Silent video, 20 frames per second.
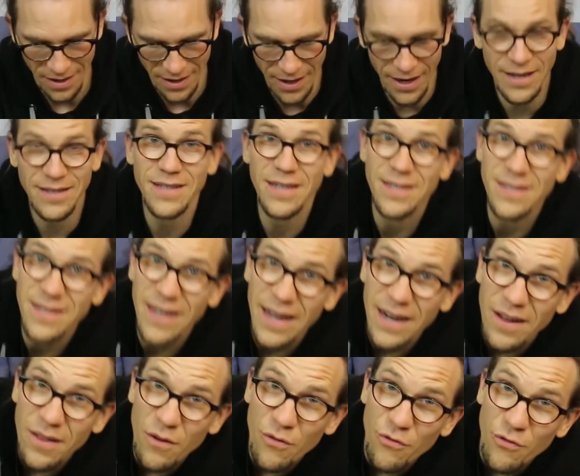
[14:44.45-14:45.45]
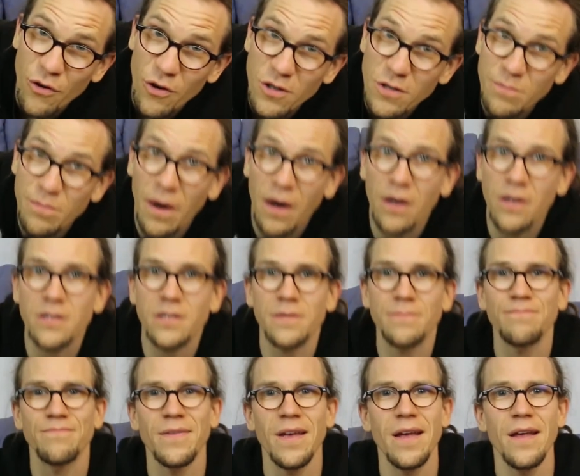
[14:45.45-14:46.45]
As I said in the first part,
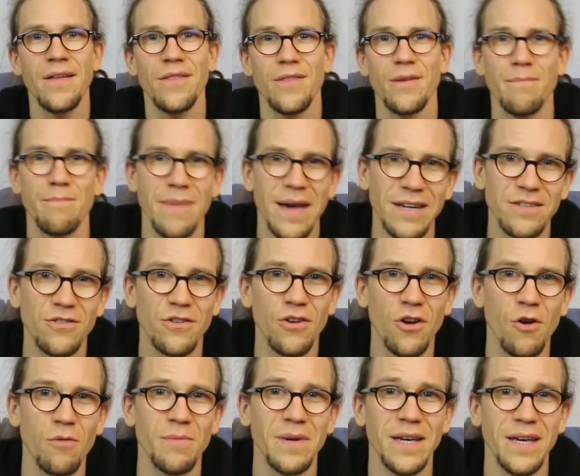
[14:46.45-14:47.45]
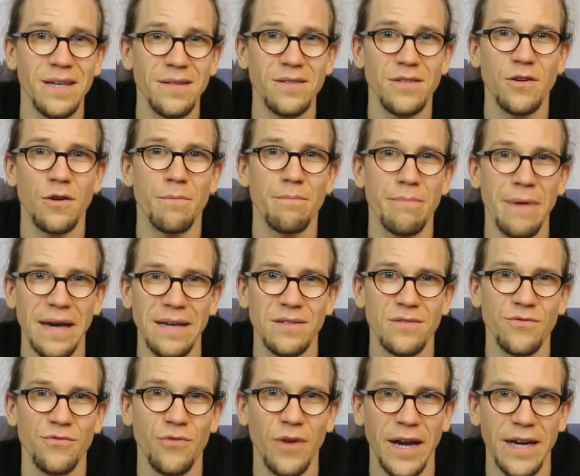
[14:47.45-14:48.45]
the metronome is your
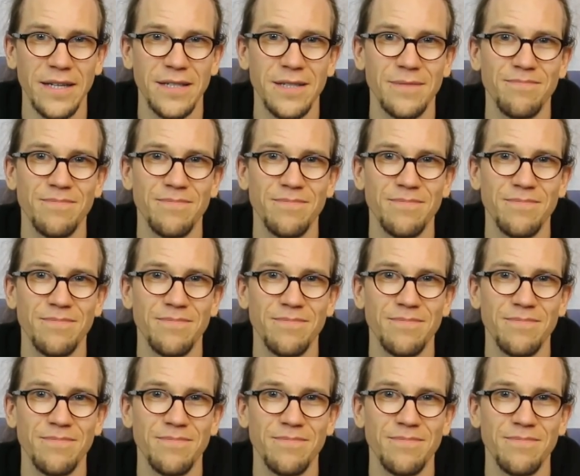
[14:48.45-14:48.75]
best friend.